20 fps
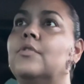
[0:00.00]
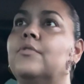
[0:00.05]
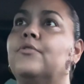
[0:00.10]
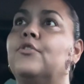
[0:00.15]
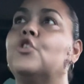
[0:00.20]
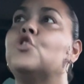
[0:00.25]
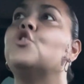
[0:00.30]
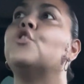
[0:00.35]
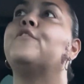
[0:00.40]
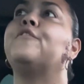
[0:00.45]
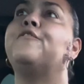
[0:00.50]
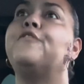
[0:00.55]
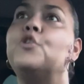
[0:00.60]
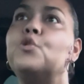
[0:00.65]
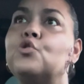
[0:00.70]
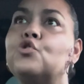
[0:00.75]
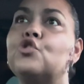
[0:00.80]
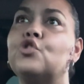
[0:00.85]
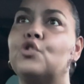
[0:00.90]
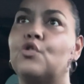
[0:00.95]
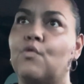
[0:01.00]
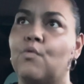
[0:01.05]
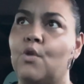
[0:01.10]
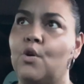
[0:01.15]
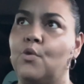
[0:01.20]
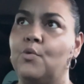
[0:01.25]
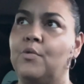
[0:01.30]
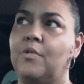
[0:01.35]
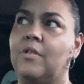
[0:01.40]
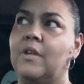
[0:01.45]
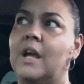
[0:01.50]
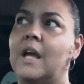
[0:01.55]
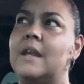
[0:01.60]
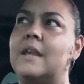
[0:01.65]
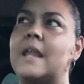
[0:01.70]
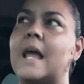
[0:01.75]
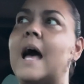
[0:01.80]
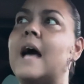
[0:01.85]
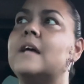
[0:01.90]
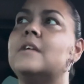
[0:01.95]
for your future growth,
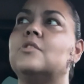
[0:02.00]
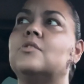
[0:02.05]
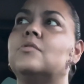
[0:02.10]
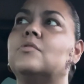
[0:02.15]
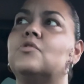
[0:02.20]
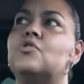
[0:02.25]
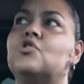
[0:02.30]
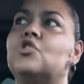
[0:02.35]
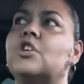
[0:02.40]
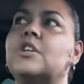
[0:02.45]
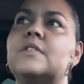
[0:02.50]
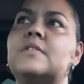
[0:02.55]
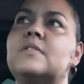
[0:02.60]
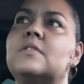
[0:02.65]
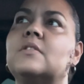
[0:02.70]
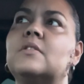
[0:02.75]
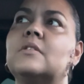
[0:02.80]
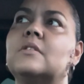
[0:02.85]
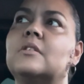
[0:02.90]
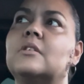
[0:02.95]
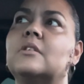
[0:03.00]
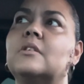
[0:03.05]
and not just